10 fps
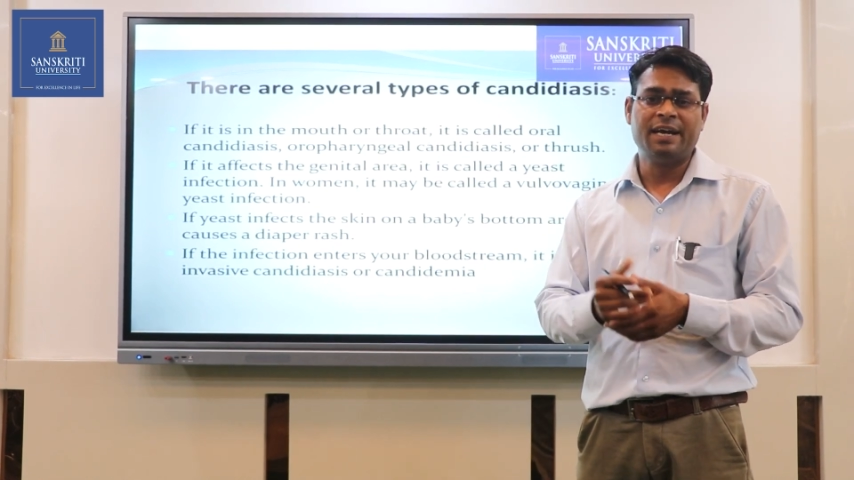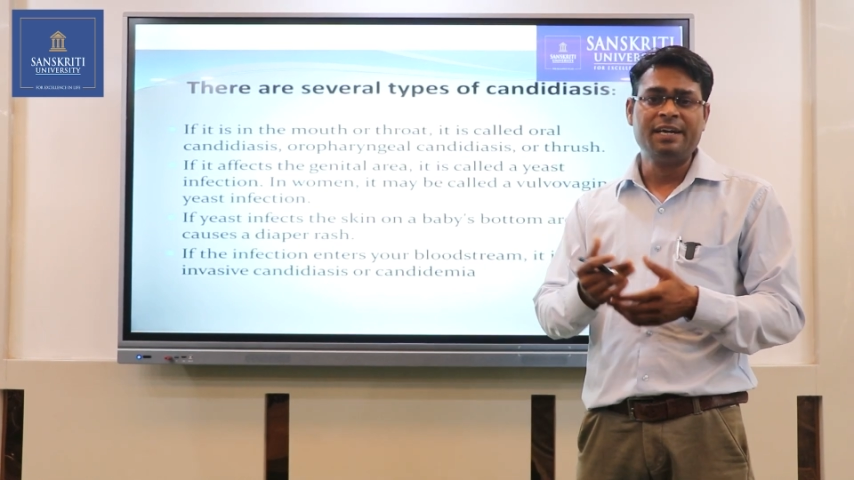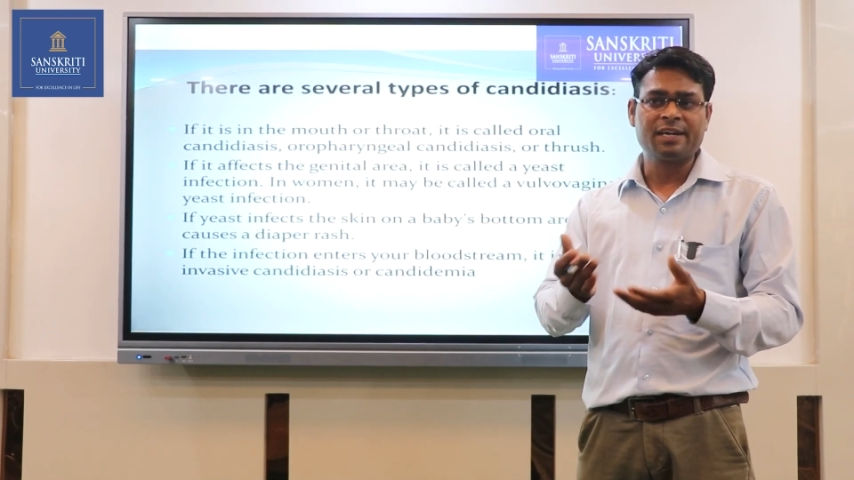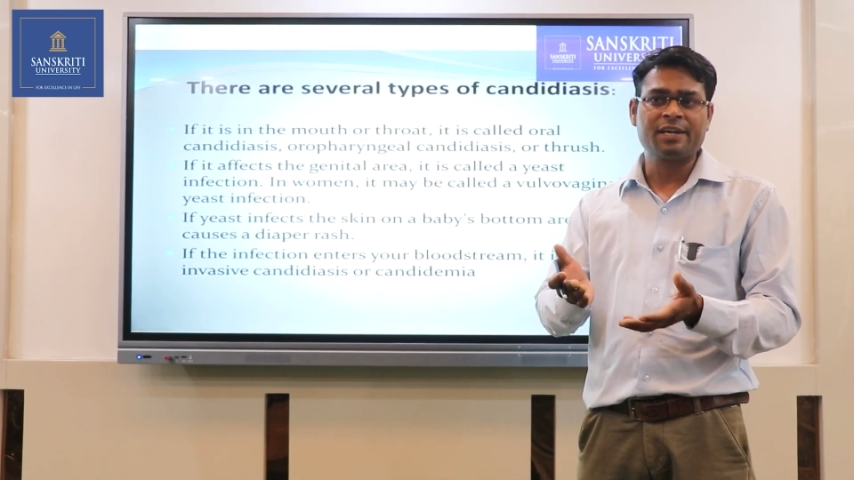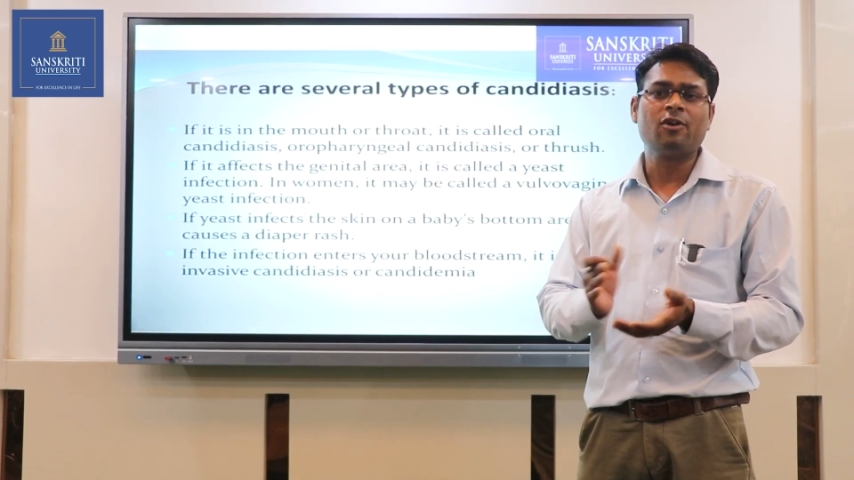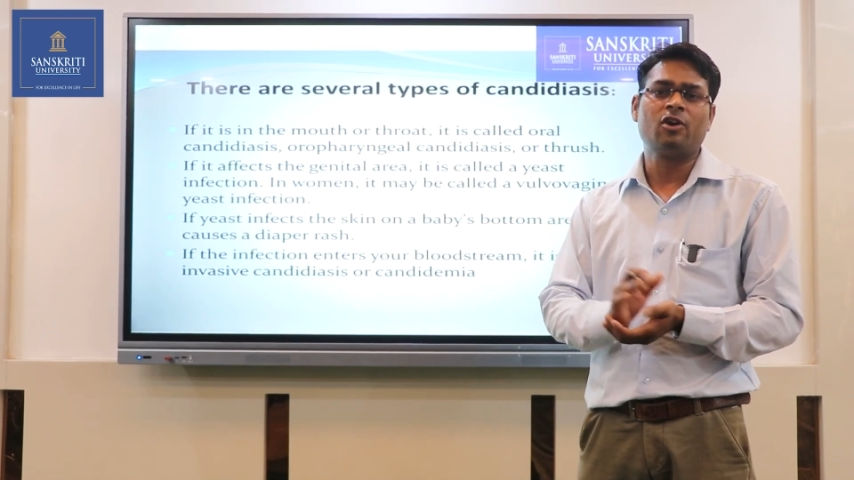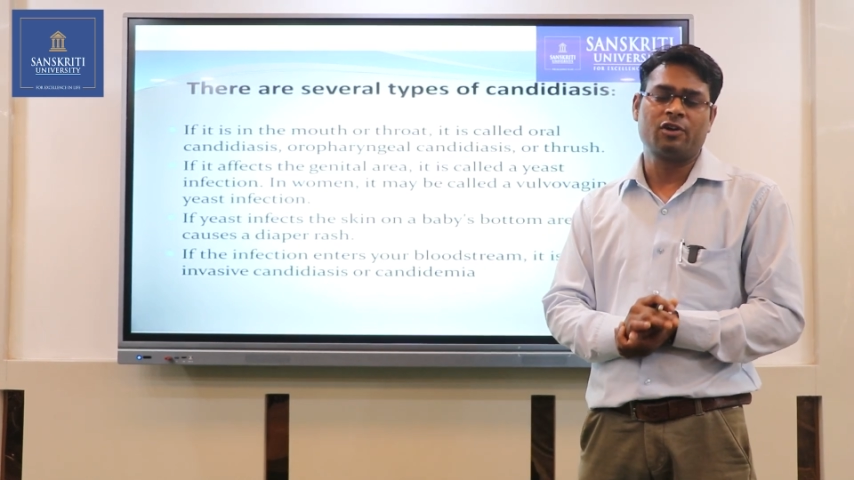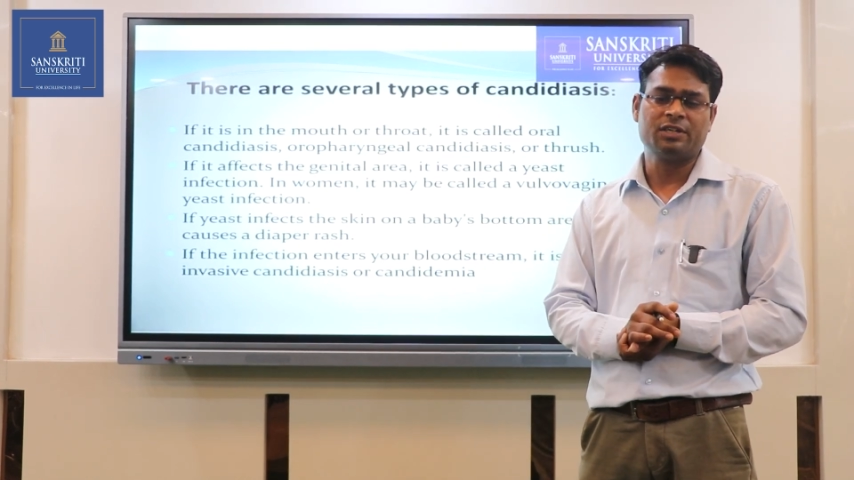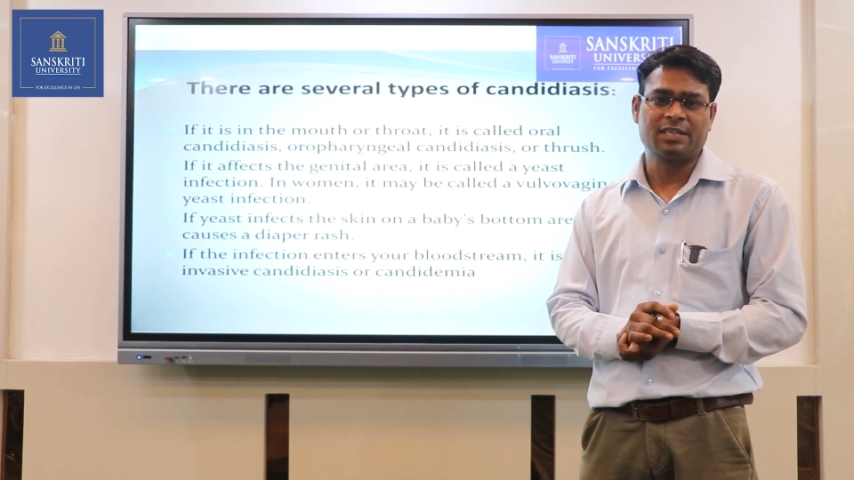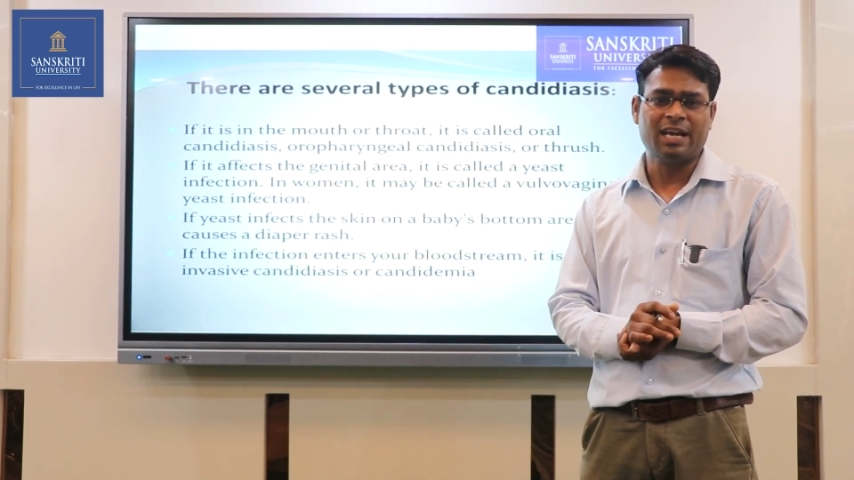internal
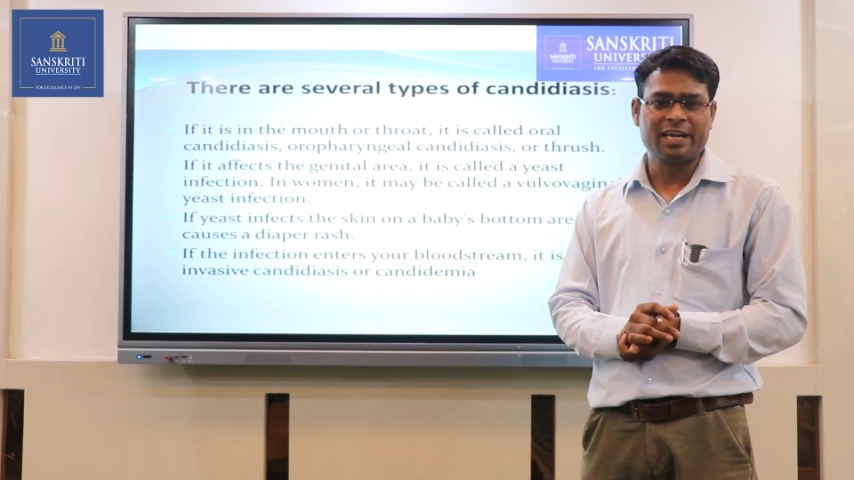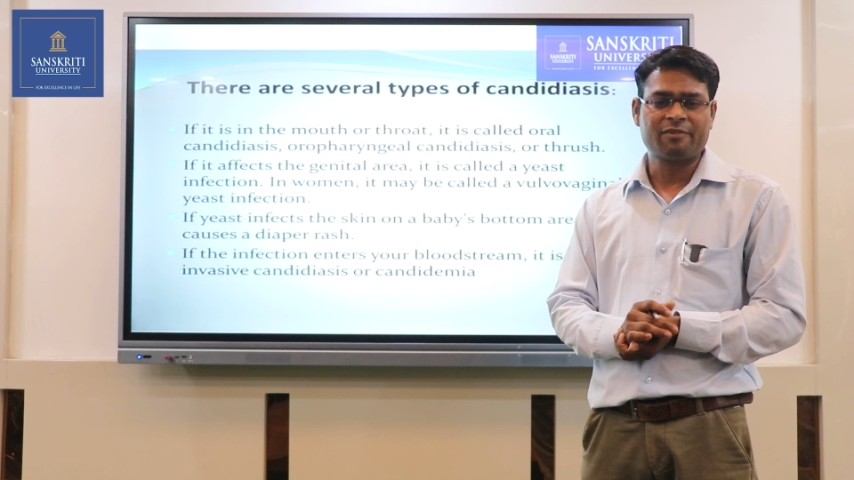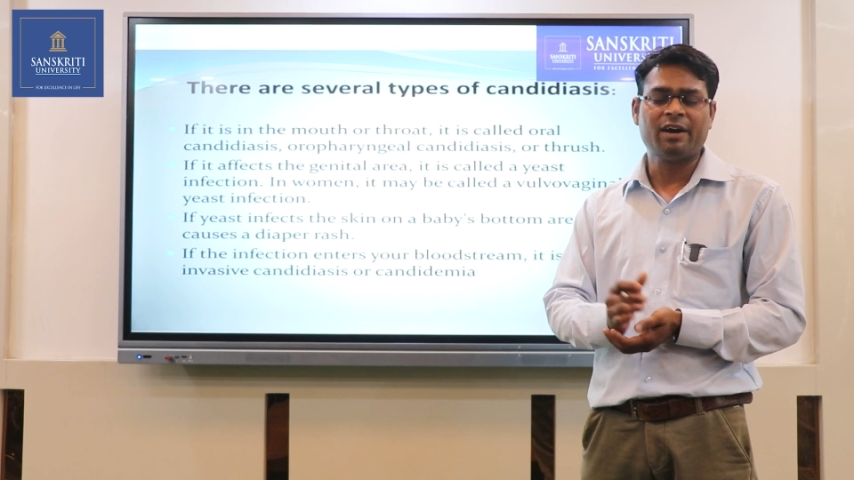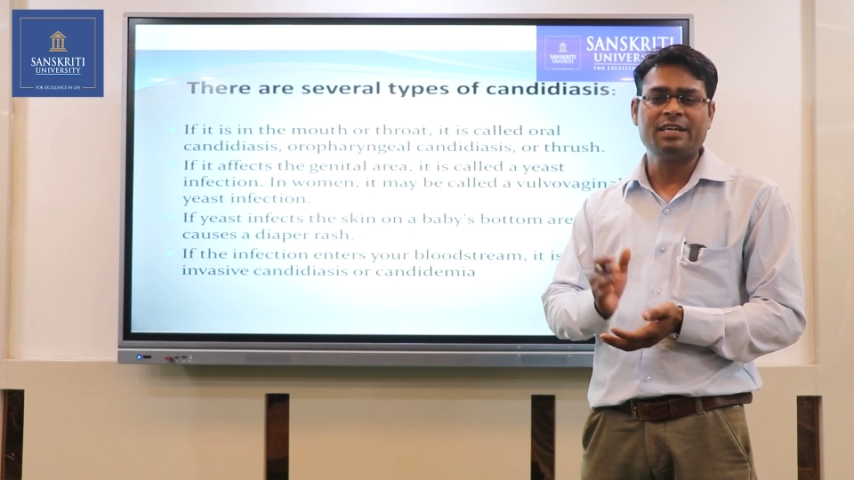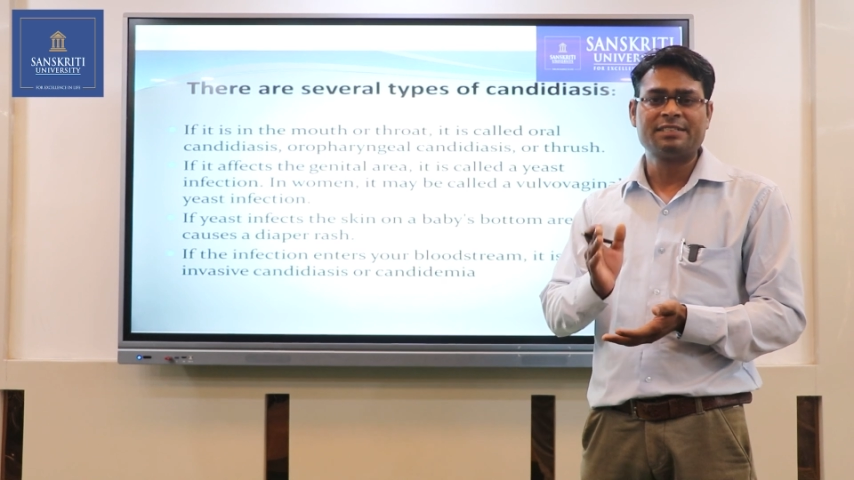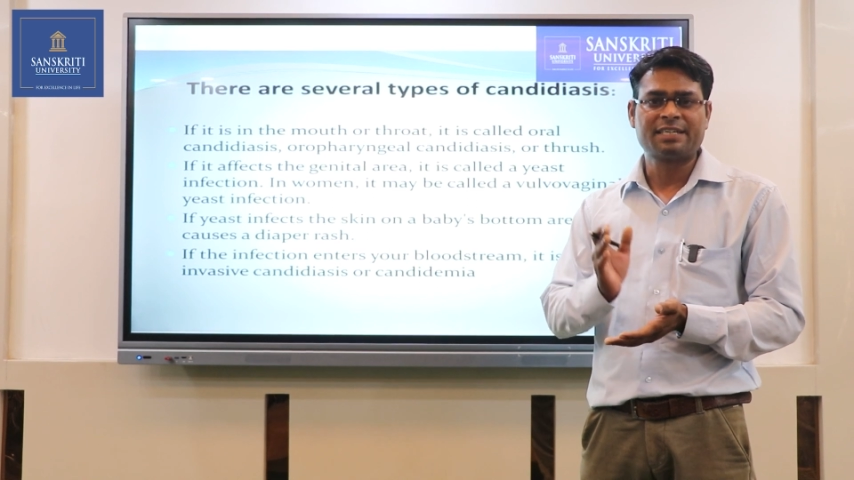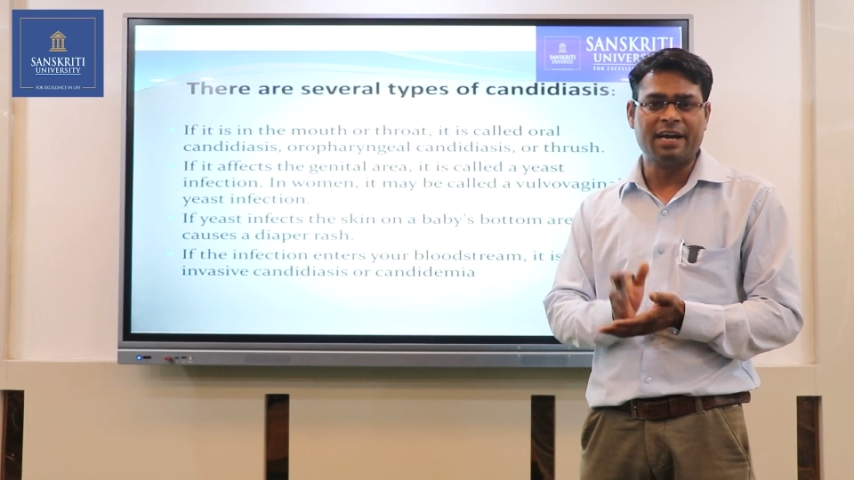organs, likewise